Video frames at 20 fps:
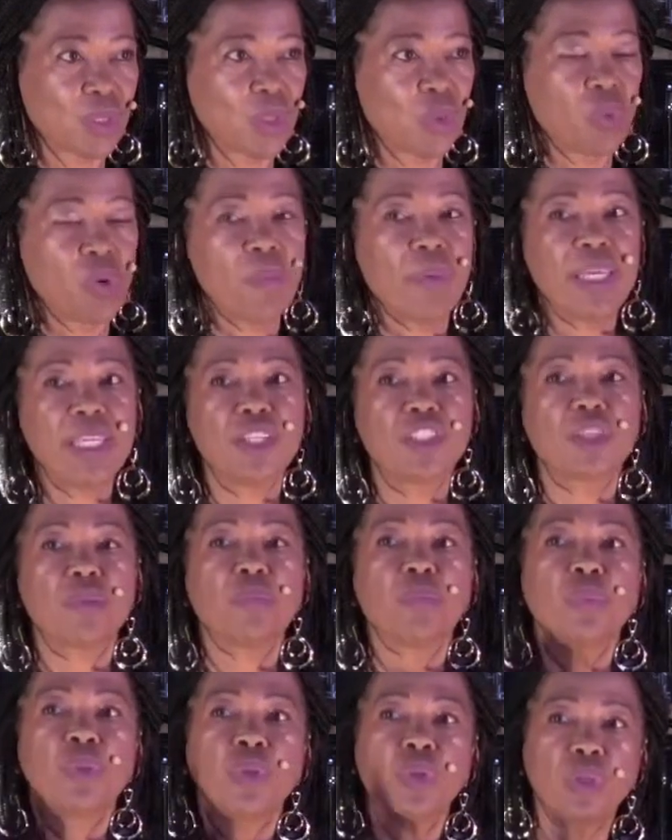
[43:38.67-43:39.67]
We may need to
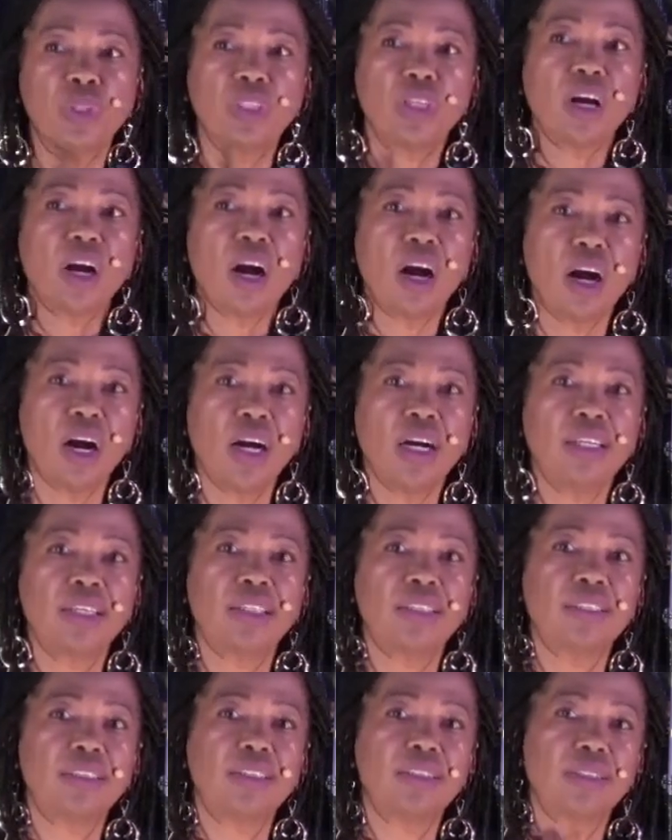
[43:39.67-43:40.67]
put on
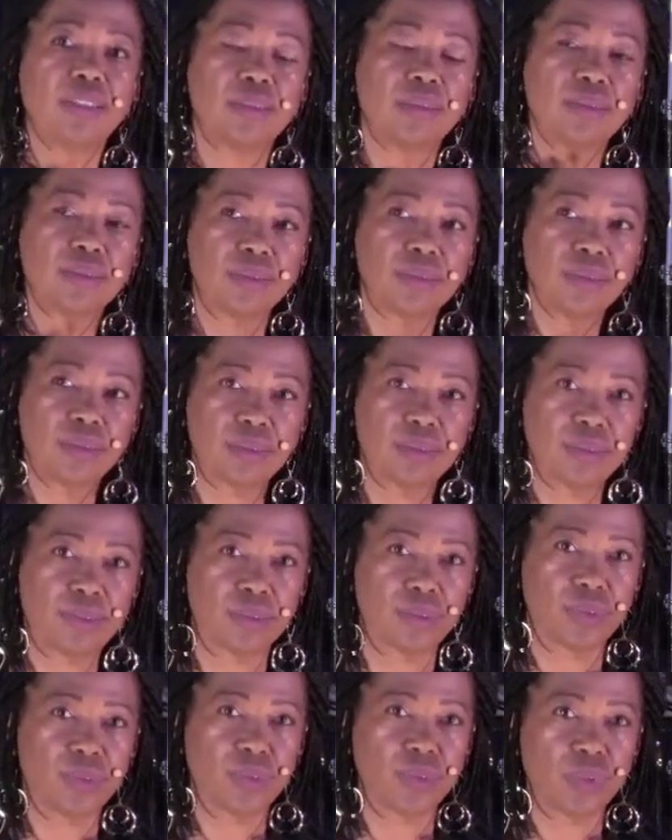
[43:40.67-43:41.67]

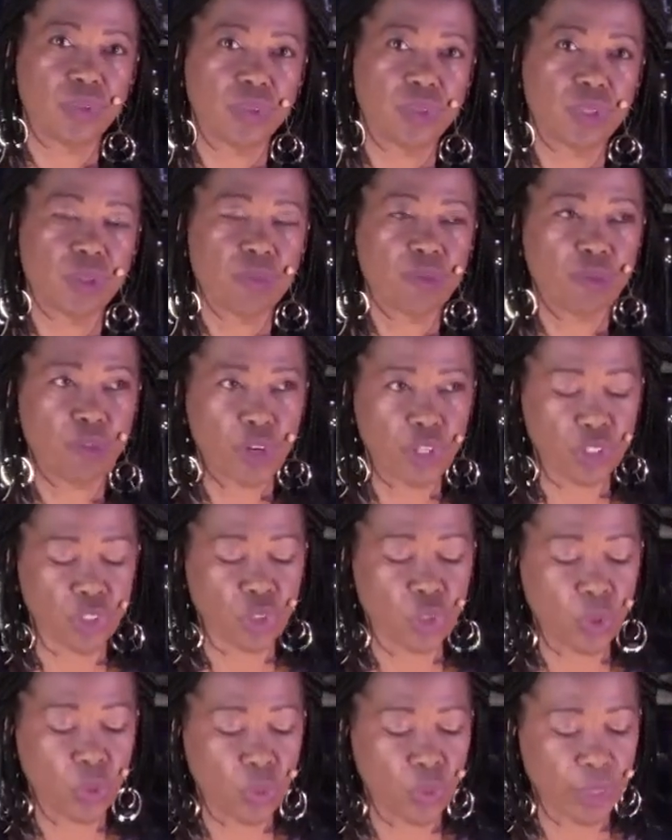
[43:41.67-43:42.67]
some fresh
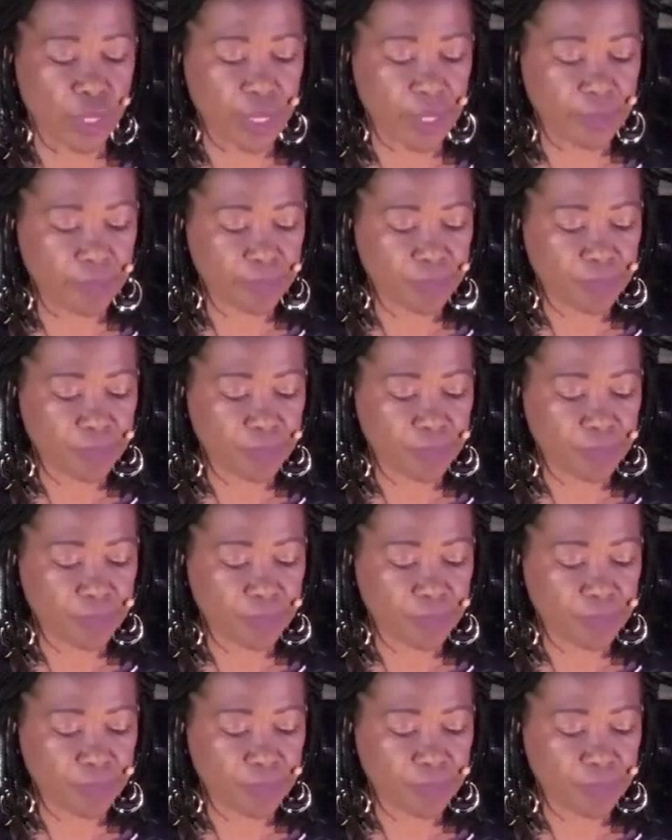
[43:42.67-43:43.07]
clothing.